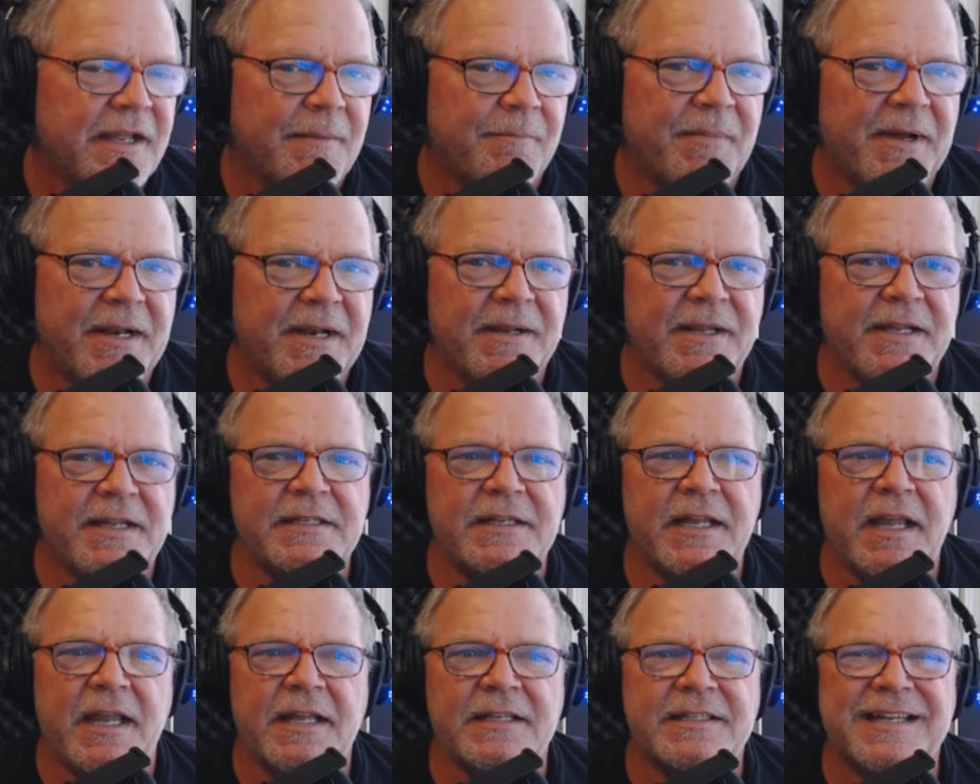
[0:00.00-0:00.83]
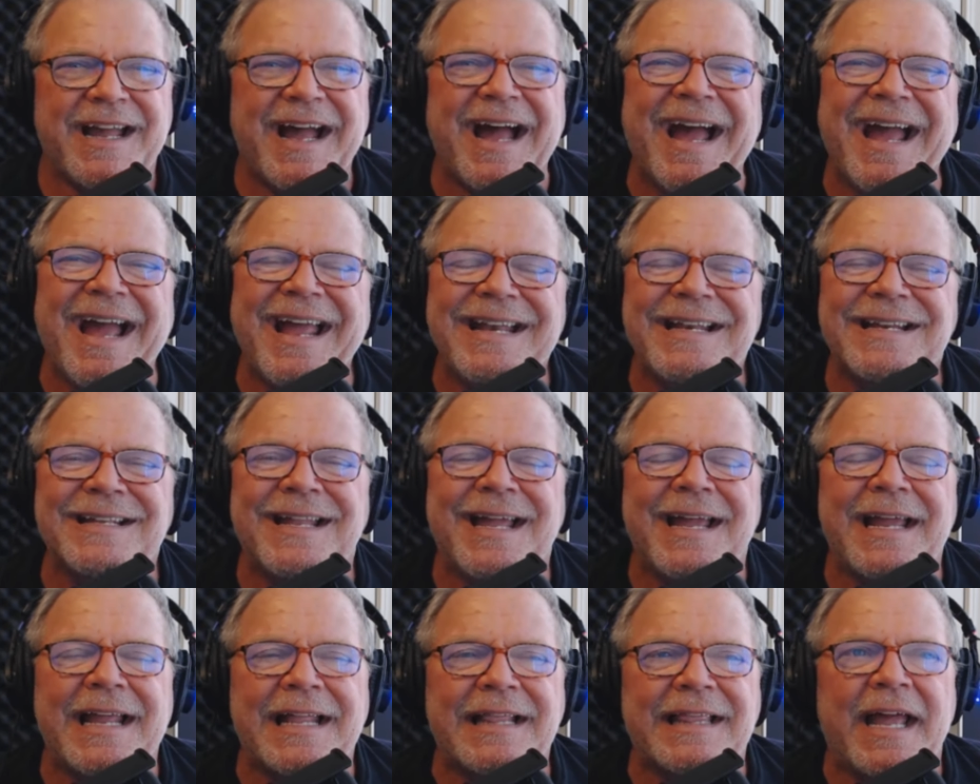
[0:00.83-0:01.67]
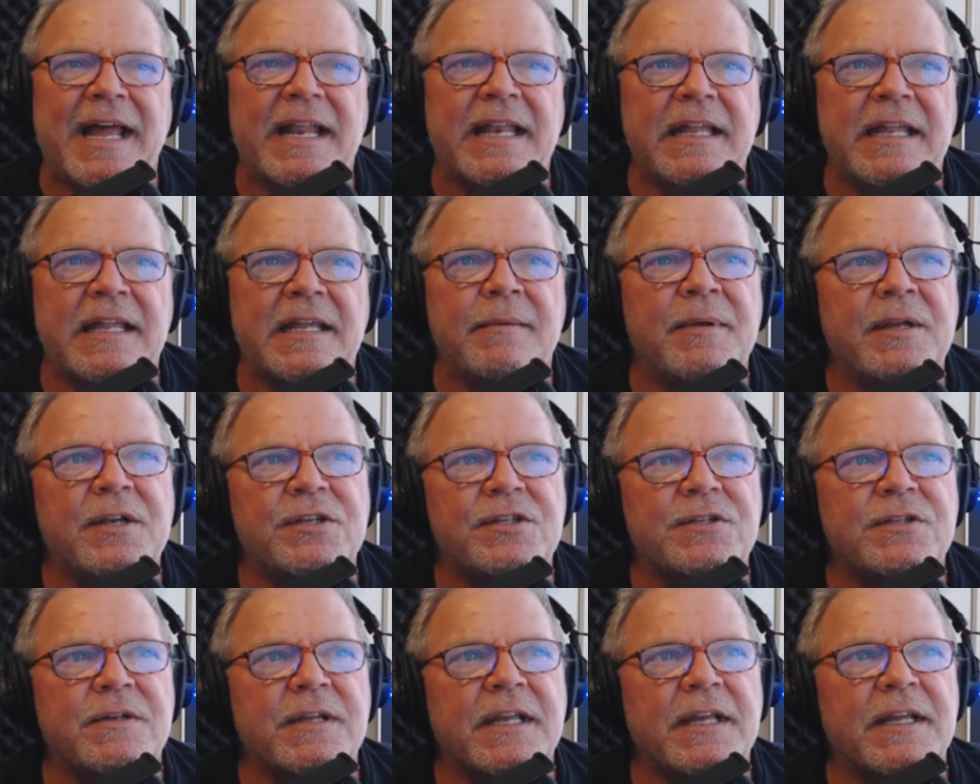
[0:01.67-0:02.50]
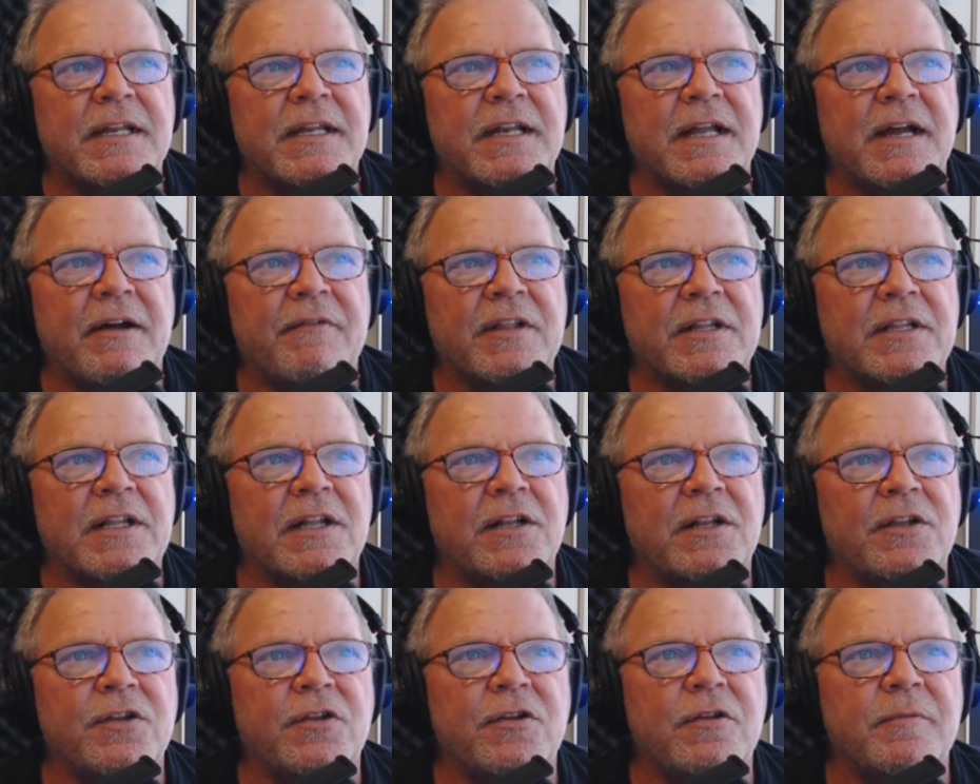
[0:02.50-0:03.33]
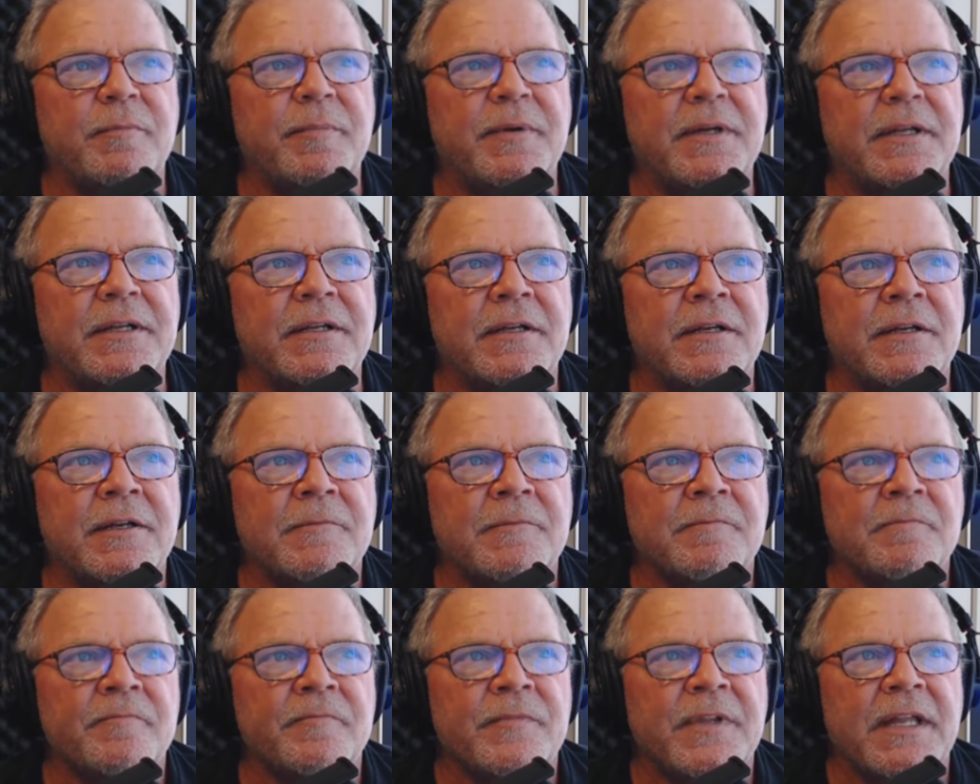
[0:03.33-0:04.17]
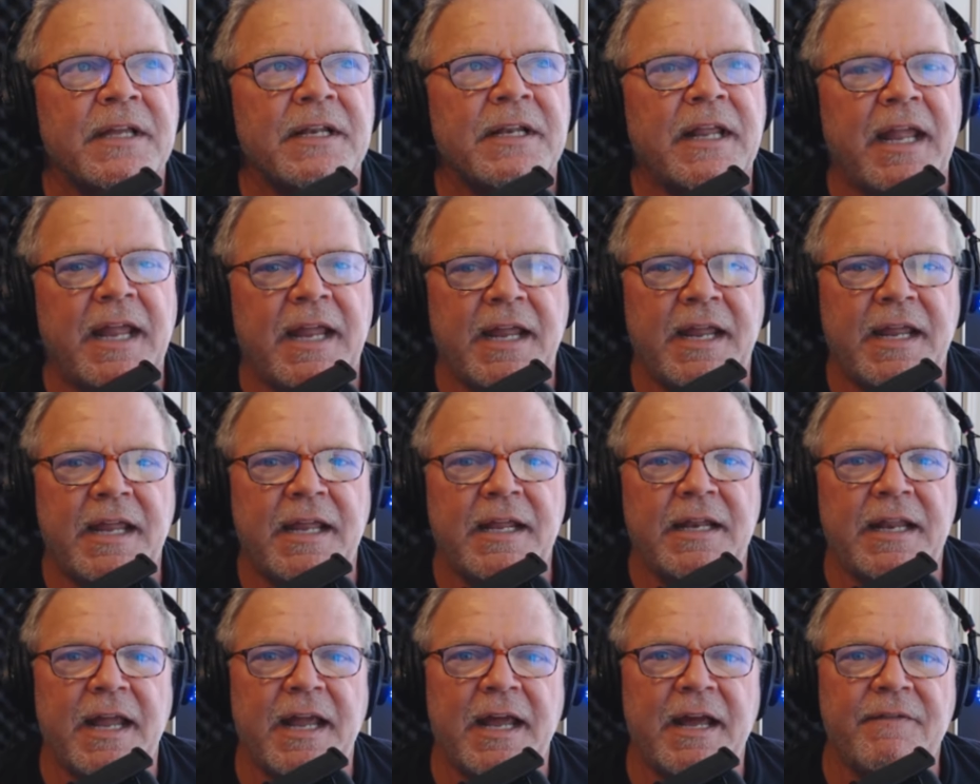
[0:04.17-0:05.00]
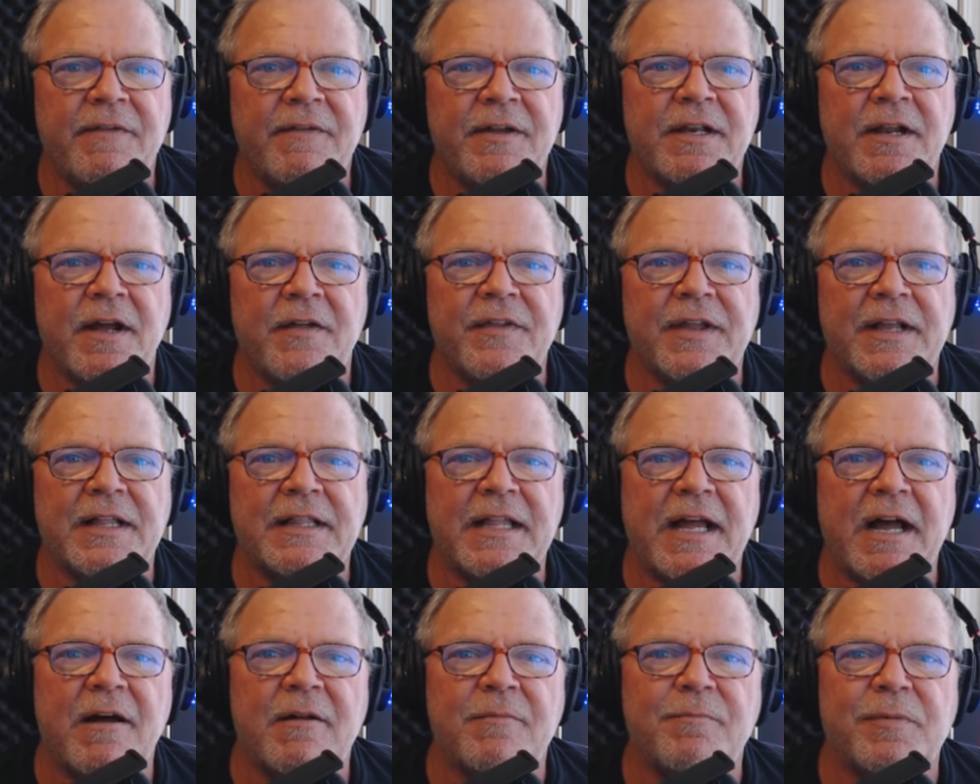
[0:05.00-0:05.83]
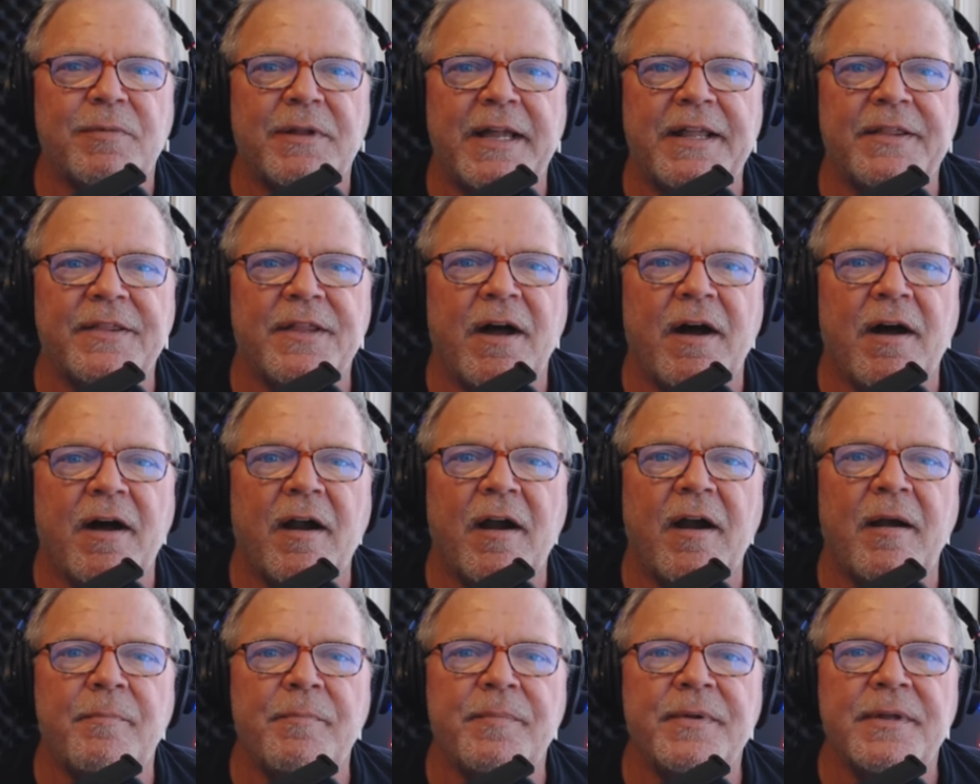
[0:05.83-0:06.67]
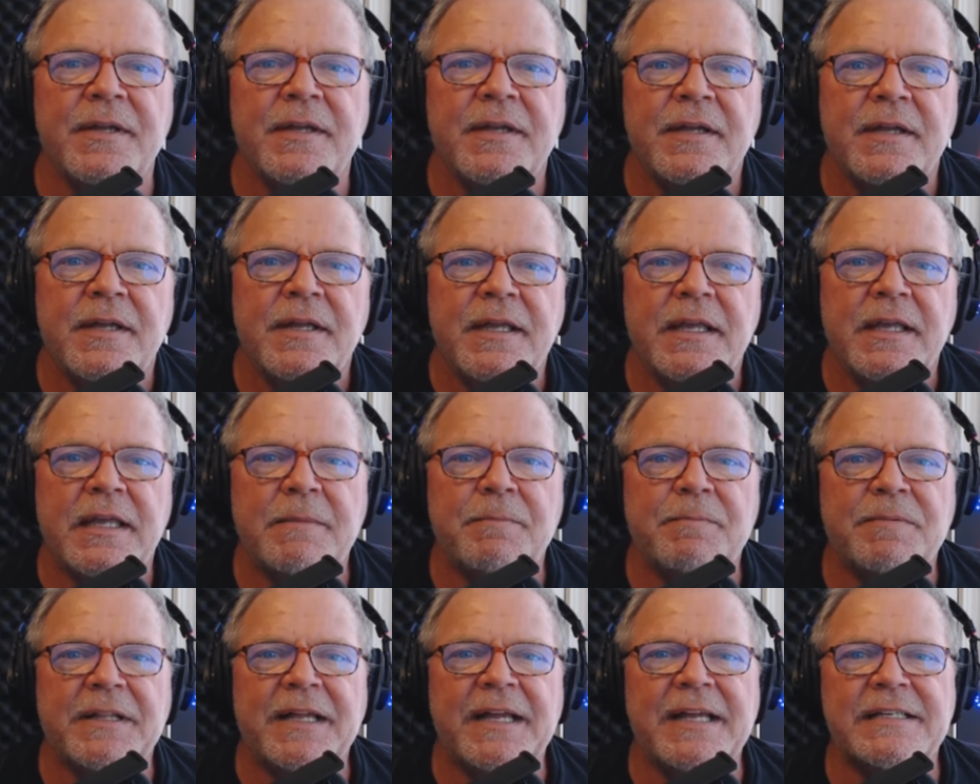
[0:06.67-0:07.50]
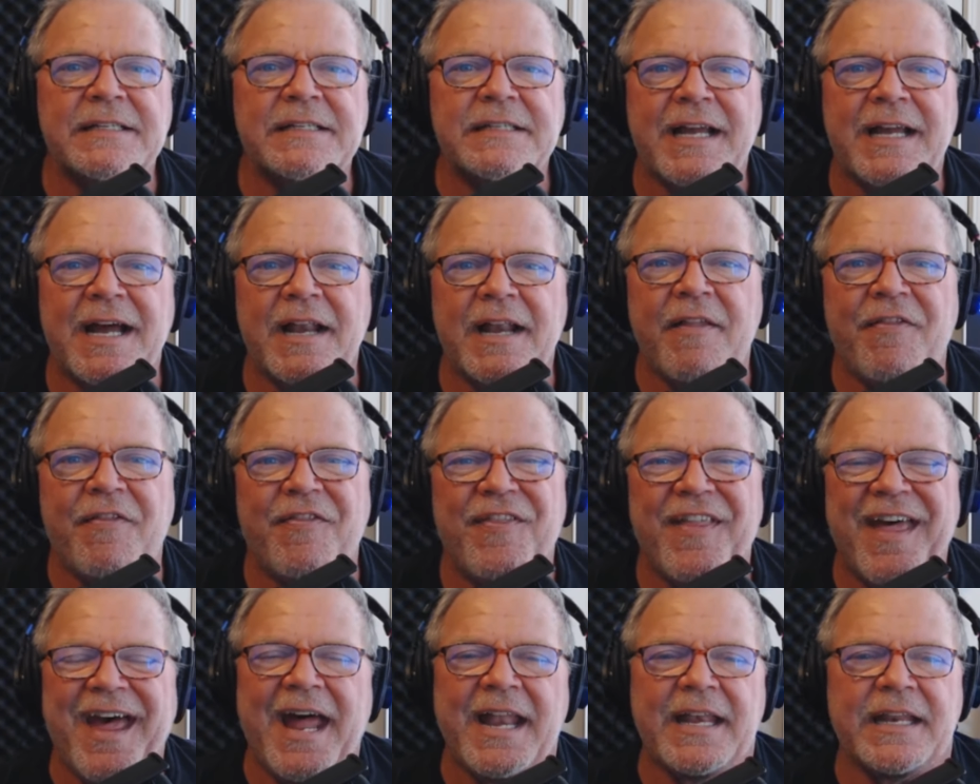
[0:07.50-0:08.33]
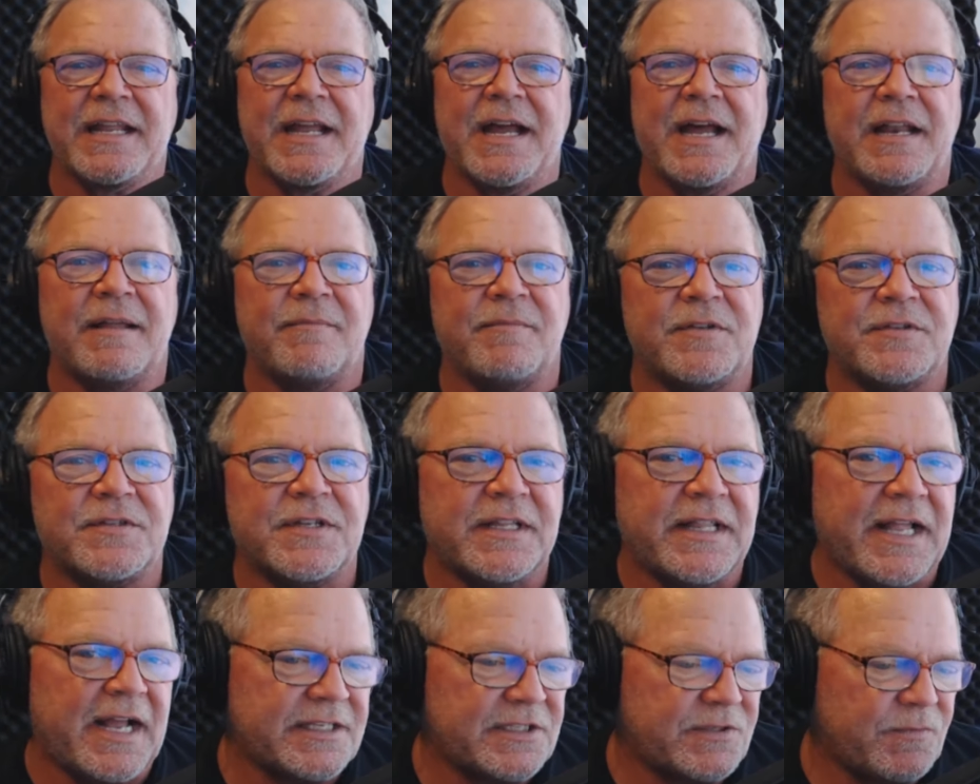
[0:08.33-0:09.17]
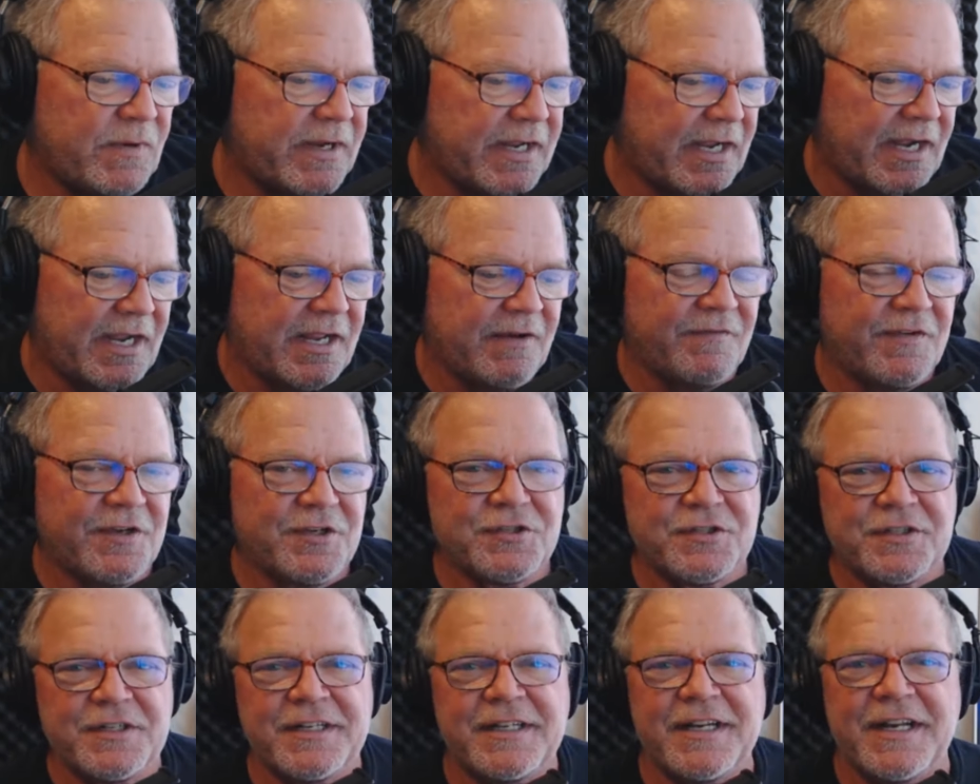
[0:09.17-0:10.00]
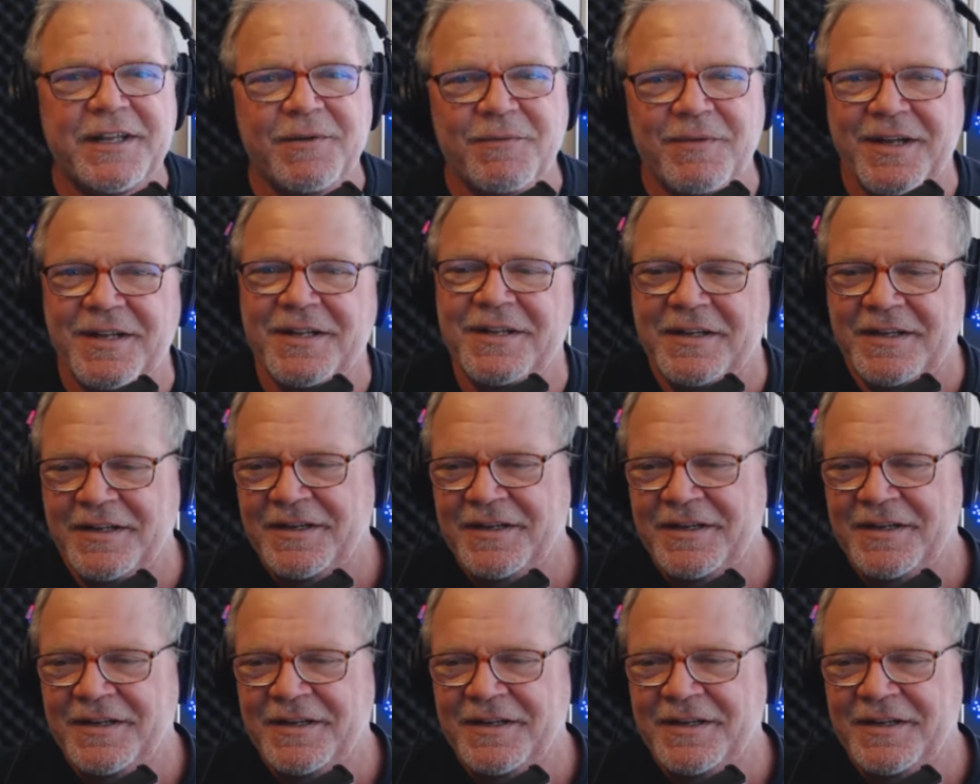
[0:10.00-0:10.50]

But he, it's kind of like that image you get of the little Cupid in, a, in heaven on the cloud playing the harp. He plays kind of that kind of music. That's the way I envision it anyway.